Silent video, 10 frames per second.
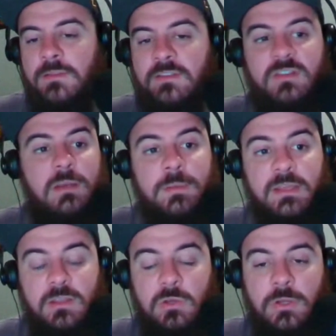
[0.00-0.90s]
a
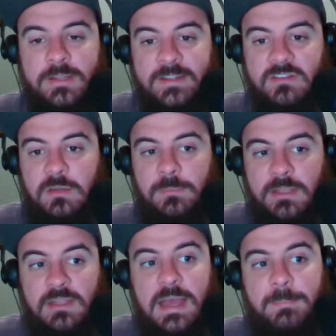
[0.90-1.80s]
unit that's going to be
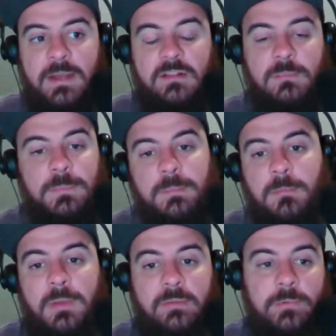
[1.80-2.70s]
a lot better than people
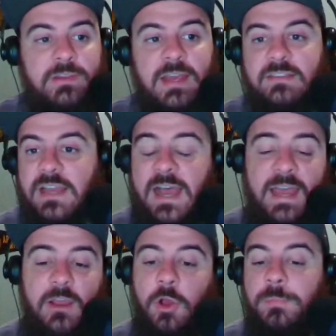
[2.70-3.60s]
might realize.
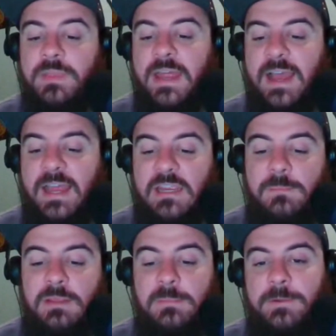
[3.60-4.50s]
I hope that I
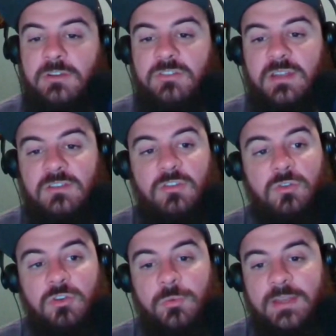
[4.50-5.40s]
can be the person that
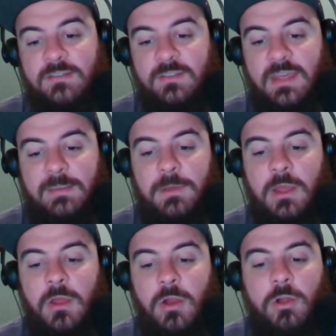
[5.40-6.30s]
tuned you into them
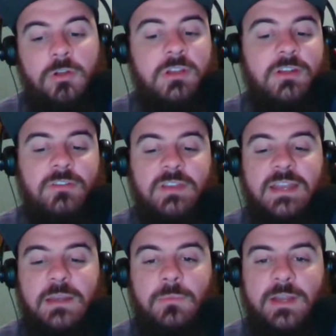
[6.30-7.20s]
earlier than
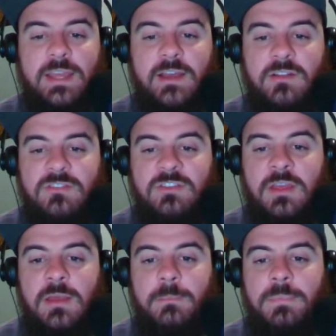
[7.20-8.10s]
anyone else.
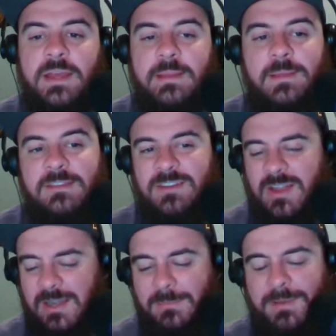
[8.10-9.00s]
But is
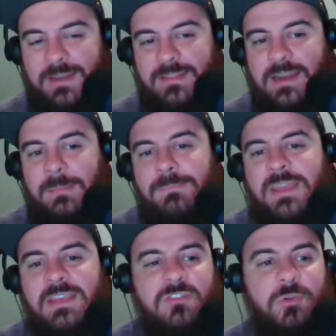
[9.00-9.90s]
there anybody that I
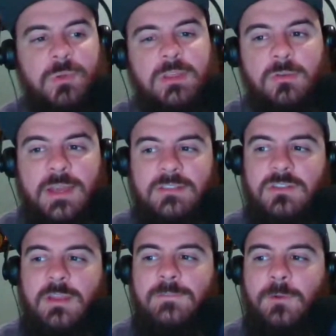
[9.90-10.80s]
missed? Who are you guys
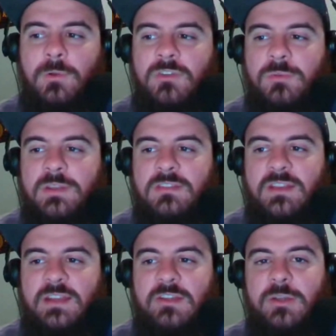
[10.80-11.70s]
looking forward to in the
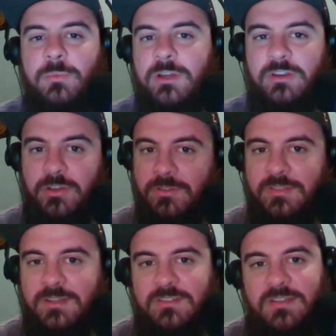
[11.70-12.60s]
secondary? What are your
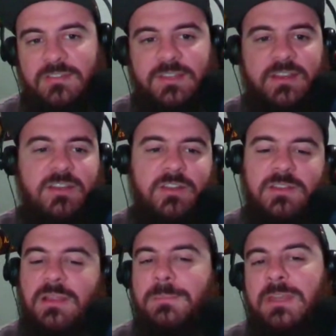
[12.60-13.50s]
thoughts on the secondary?
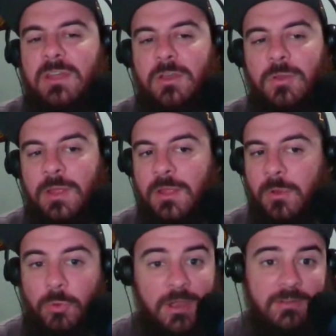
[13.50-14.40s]
Let me know
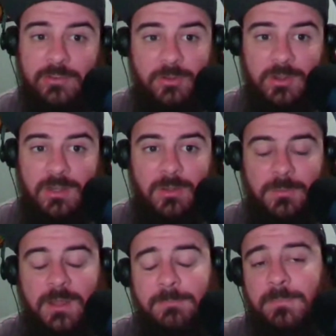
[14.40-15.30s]
wherever you're getting your